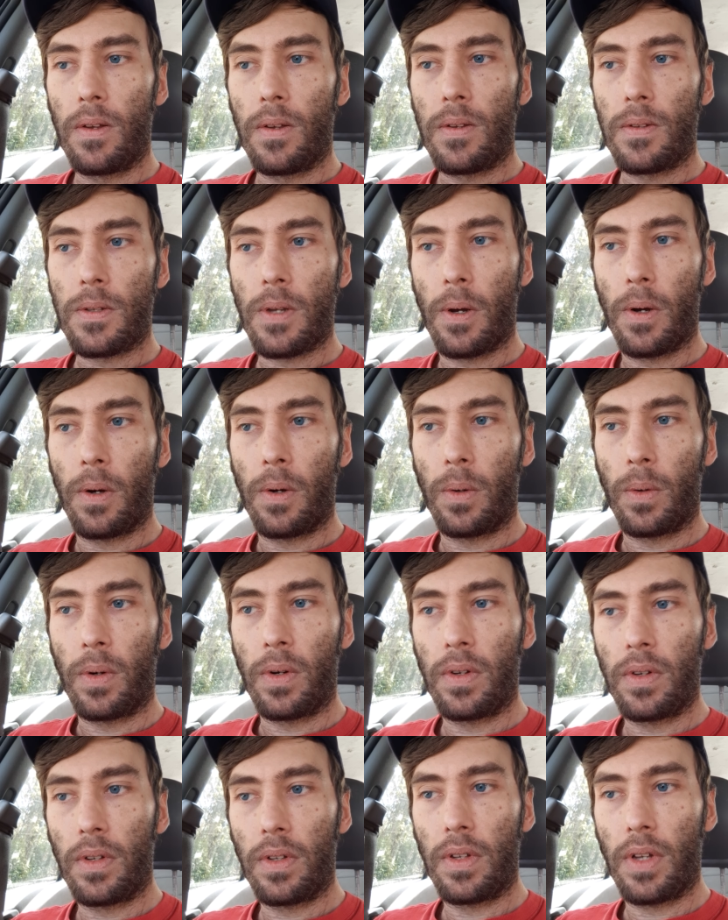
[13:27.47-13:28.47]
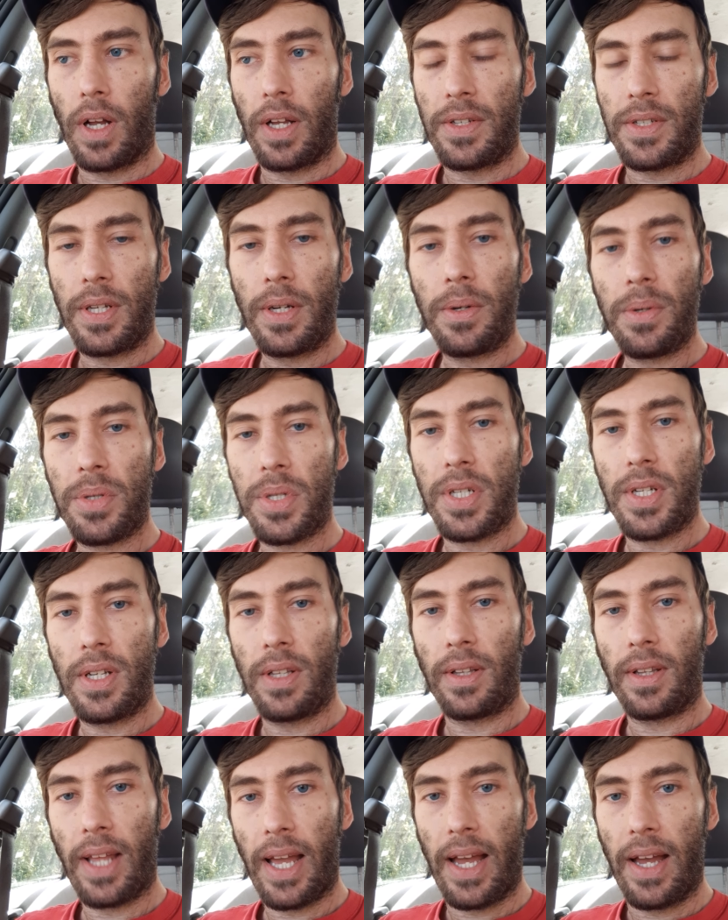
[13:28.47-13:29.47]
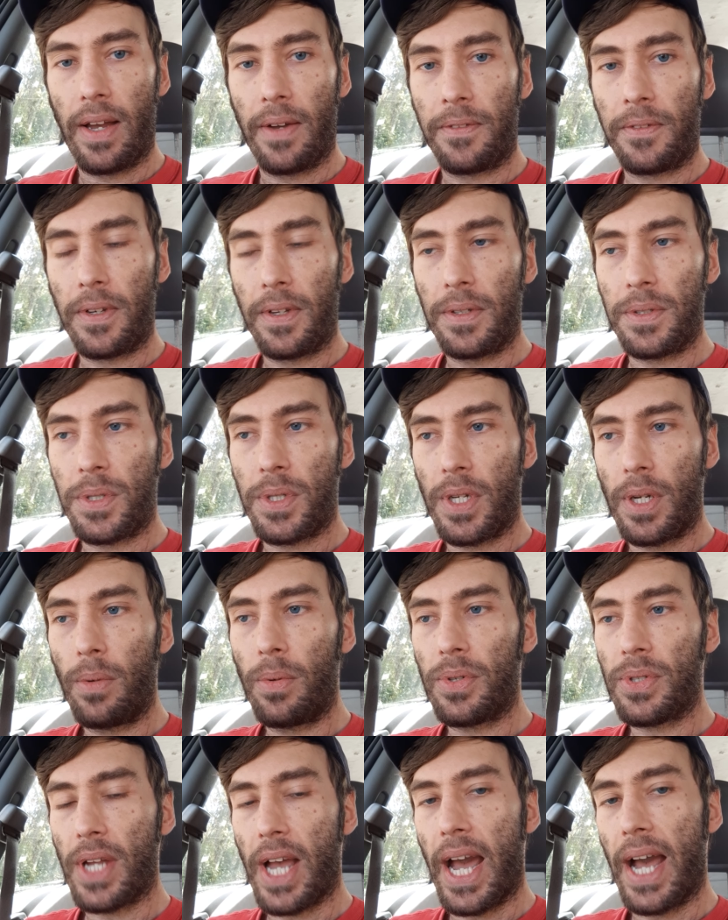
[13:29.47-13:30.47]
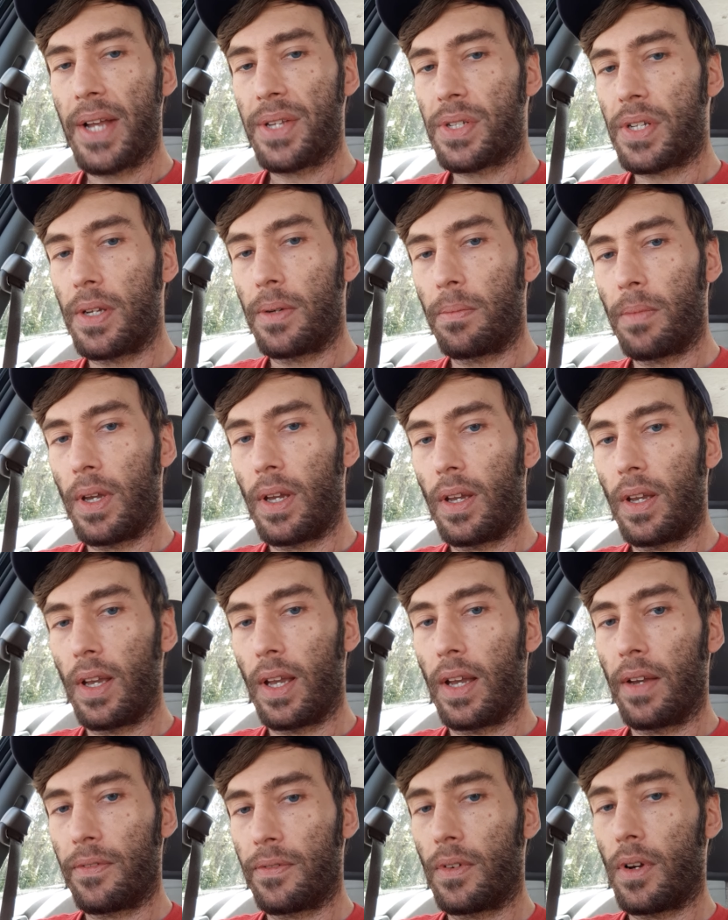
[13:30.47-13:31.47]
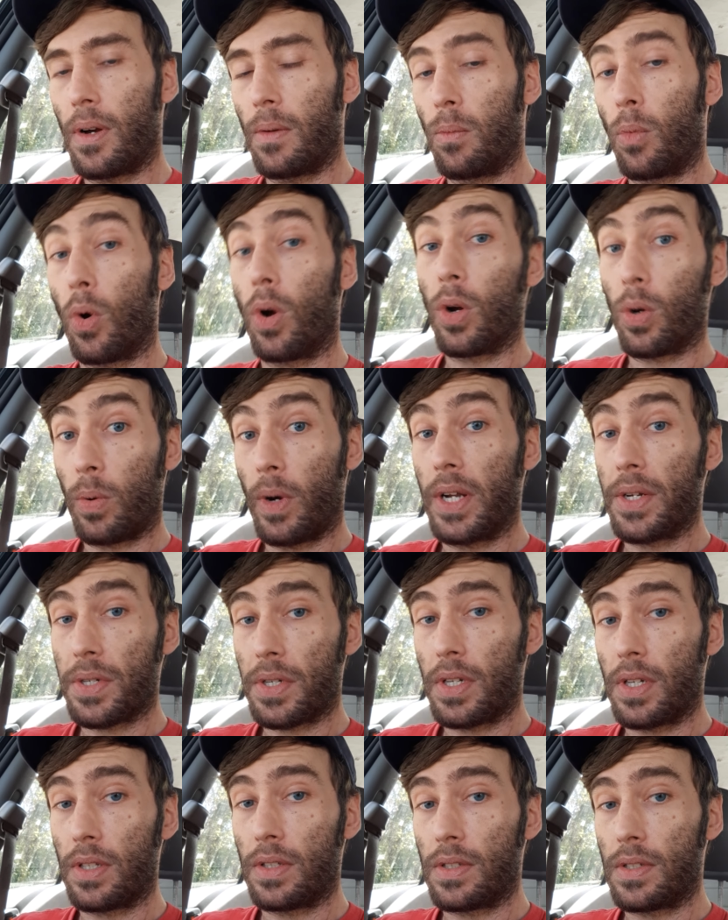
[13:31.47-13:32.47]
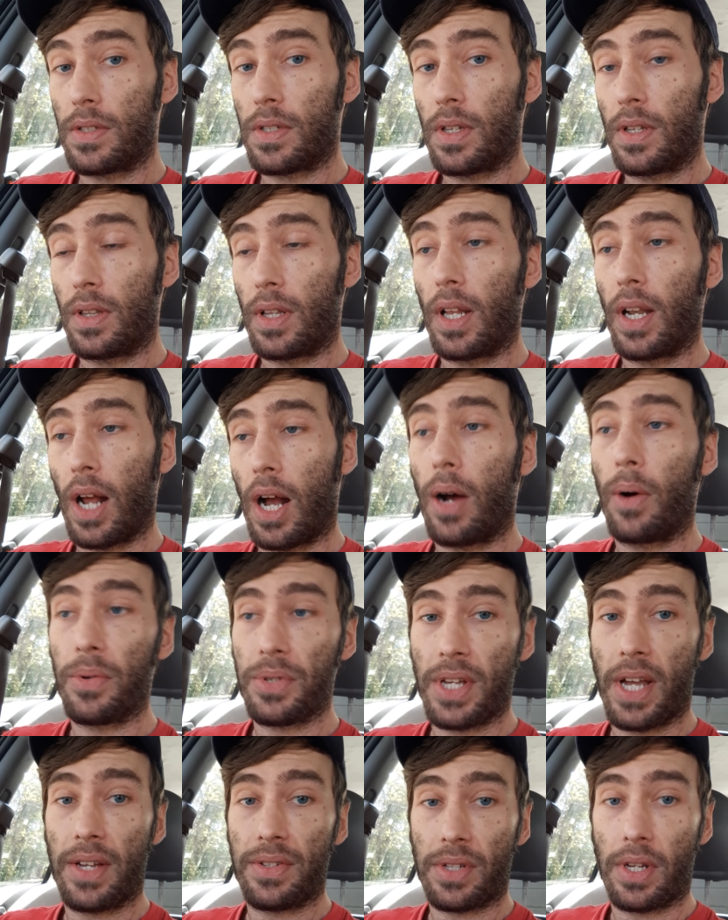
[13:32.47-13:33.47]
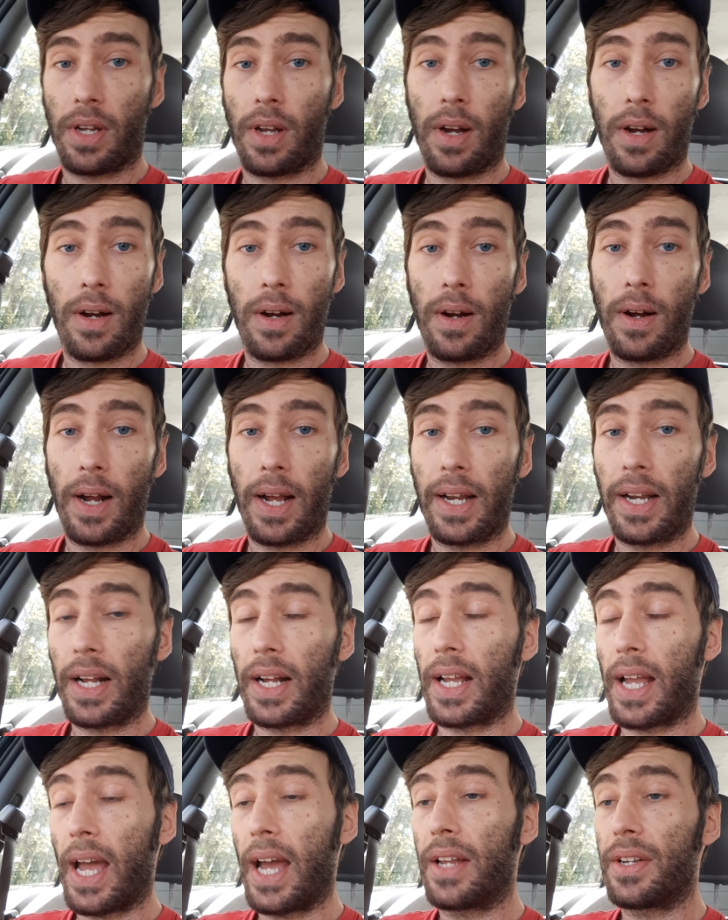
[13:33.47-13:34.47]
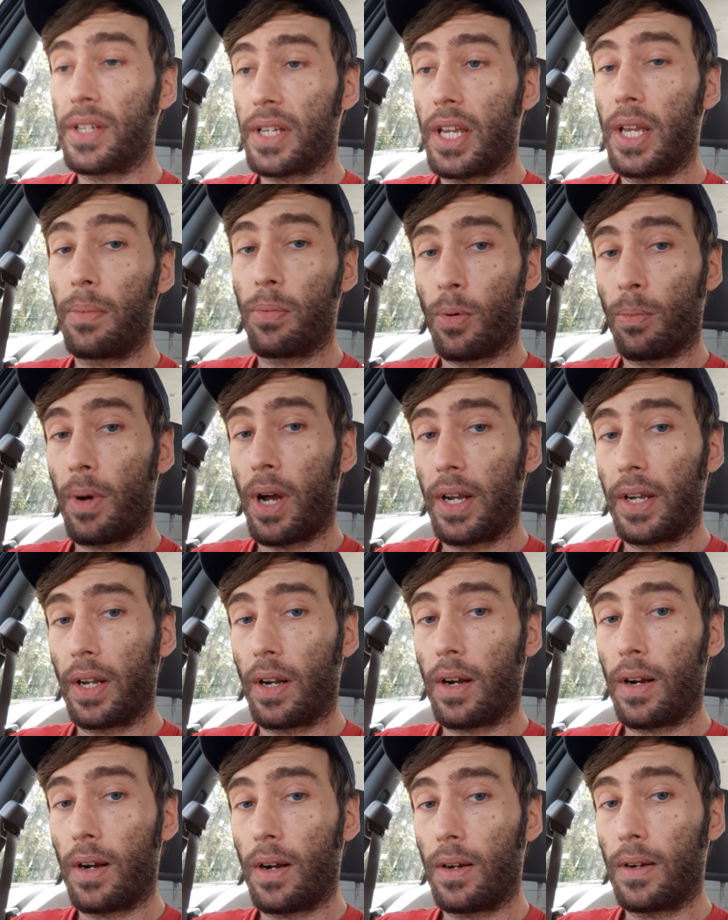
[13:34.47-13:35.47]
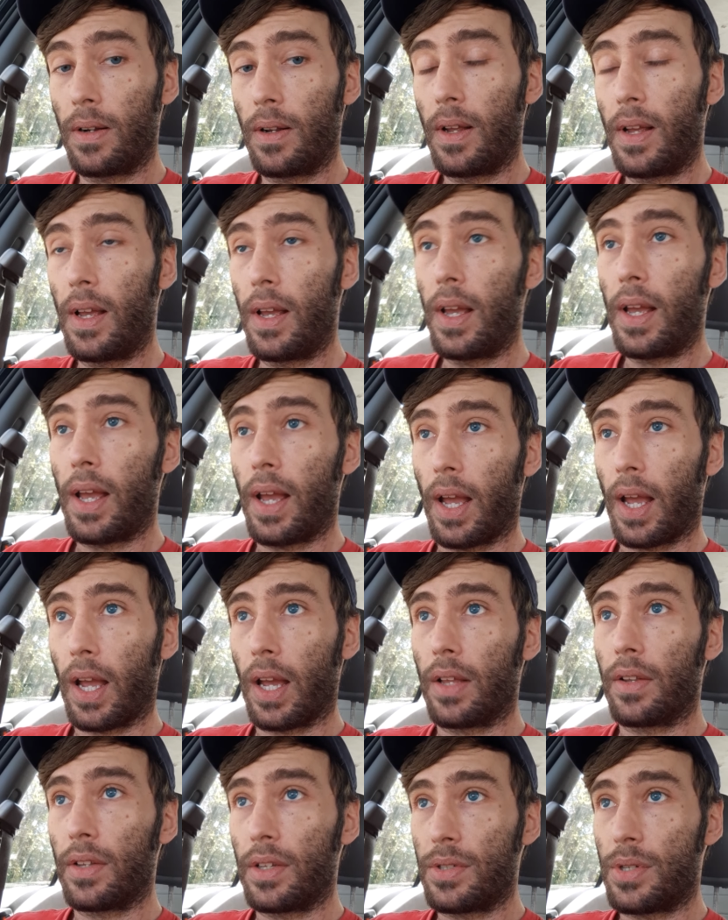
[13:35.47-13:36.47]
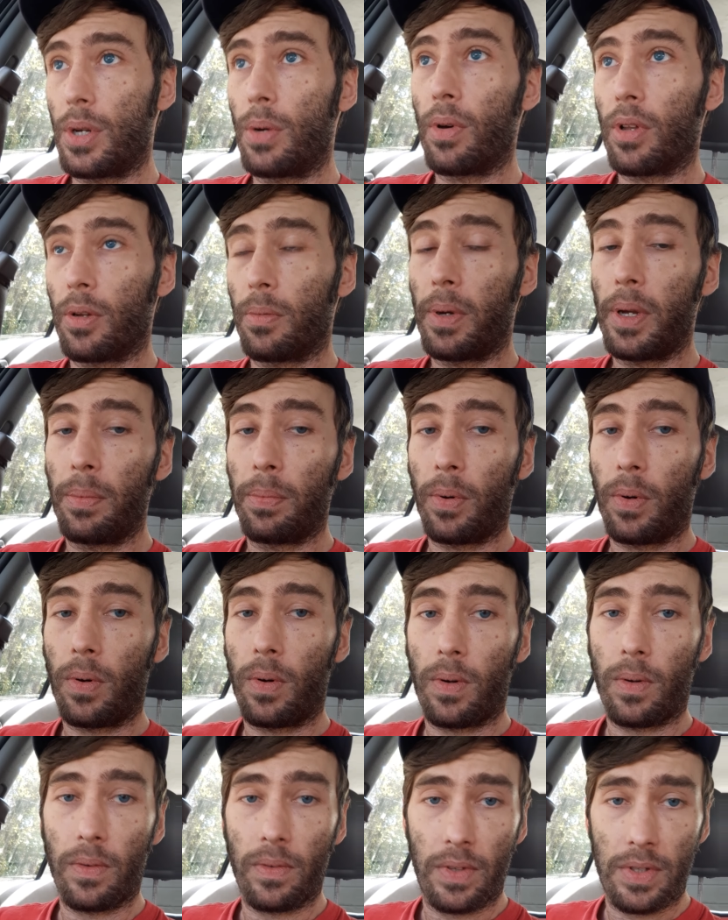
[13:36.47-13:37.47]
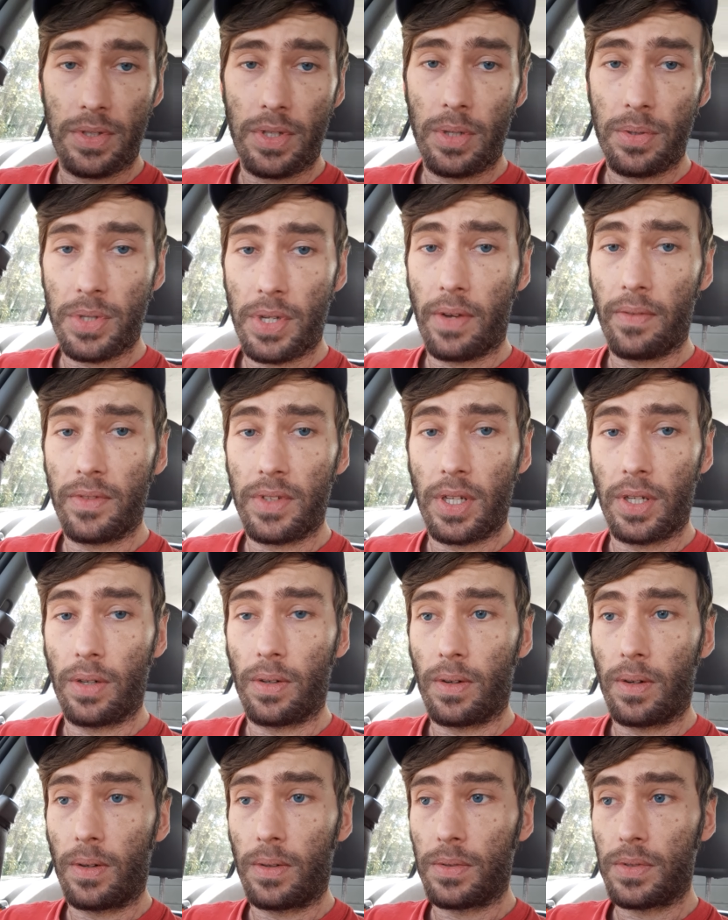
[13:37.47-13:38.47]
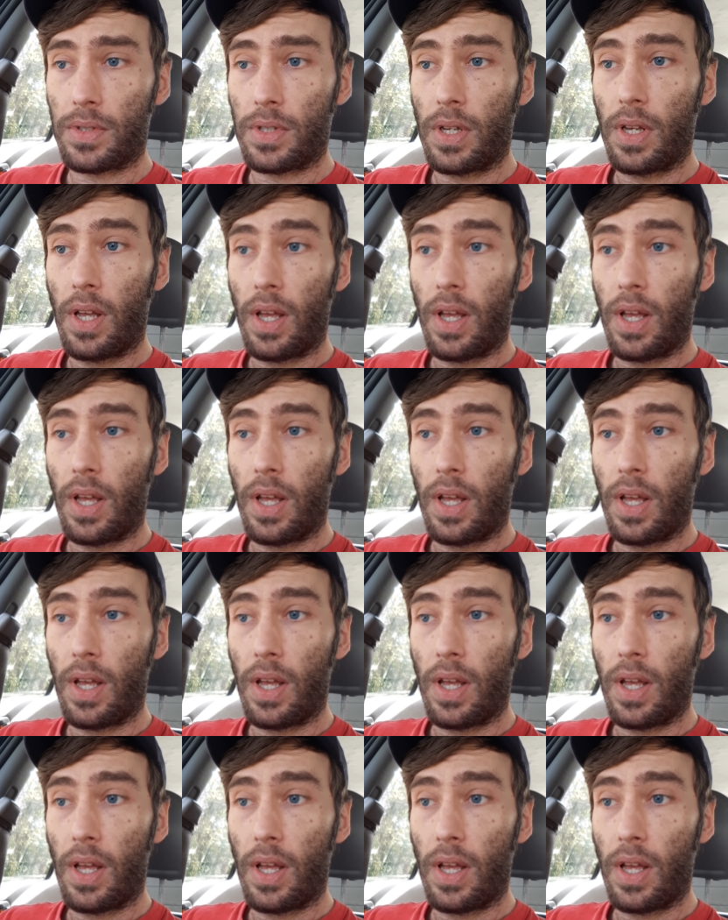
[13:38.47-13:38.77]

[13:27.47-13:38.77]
So until she left, she was asking me, if not more questions than I was asking her, and I had to keep reminding her and the 2 other people, these 2 17-year-olds,